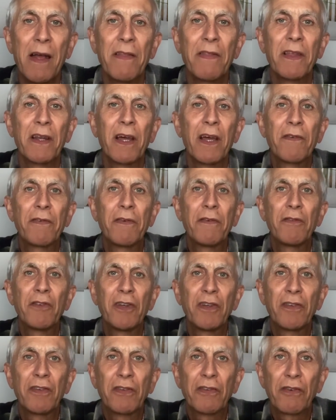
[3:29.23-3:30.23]
The life of
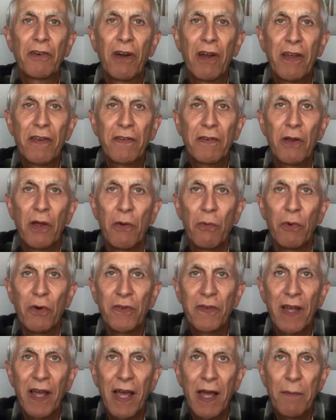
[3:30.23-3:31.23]
Jesus Christ
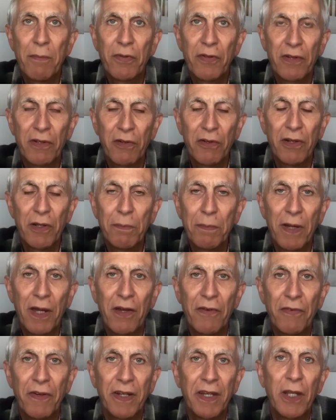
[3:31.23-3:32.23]
was absolutely
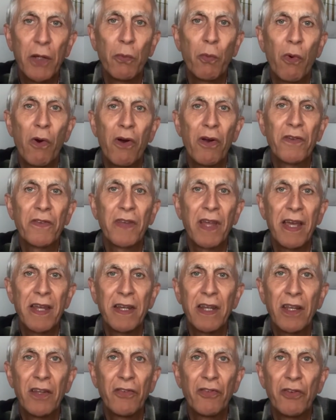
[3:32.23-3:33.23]
perfect. He was and
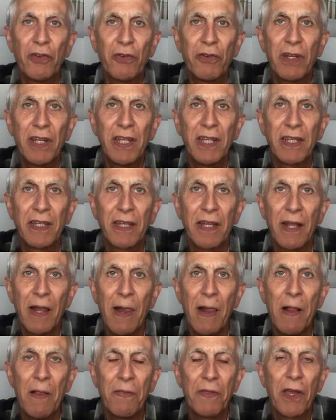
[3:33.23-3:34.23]
is unique.
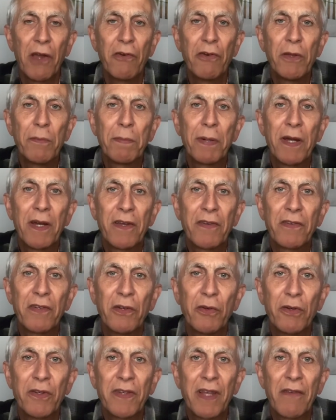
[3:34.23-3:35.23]
The only person
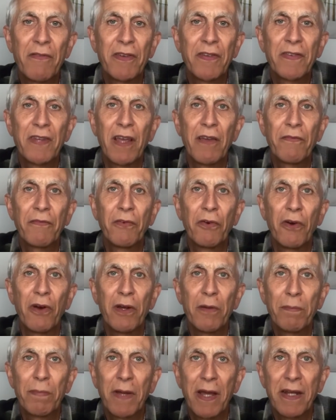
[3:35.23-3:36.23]
who has ever set foot
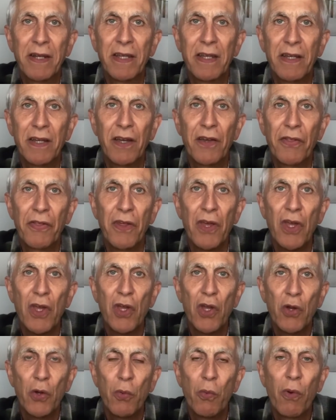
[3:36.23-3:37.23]
on planet Earth
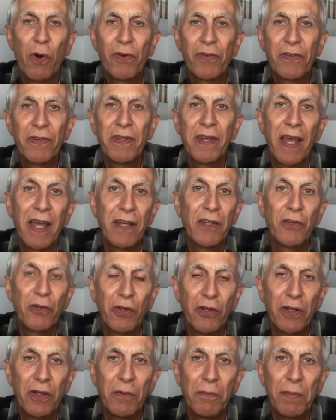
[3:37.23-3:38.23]
who wasn't and
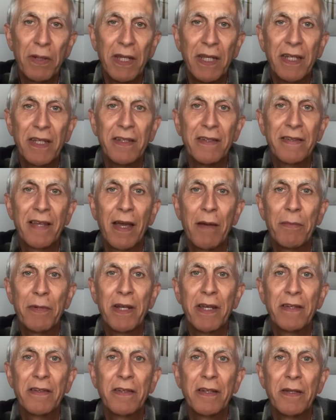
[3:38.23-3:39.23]
couldn't be
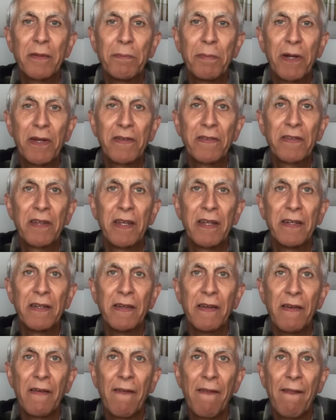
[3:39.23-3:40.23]
contaminated by sin.
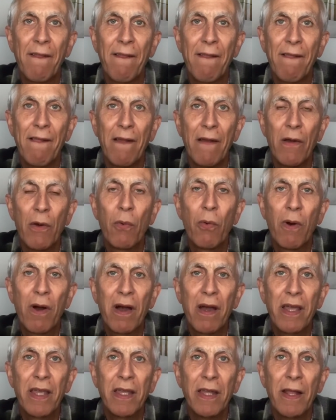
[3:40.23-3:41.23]

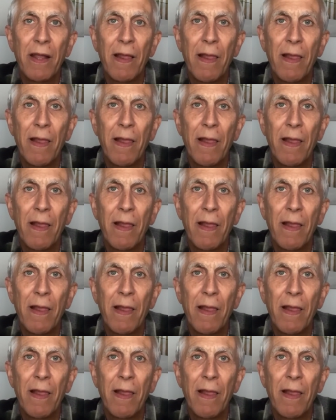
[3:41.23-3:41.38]
Why?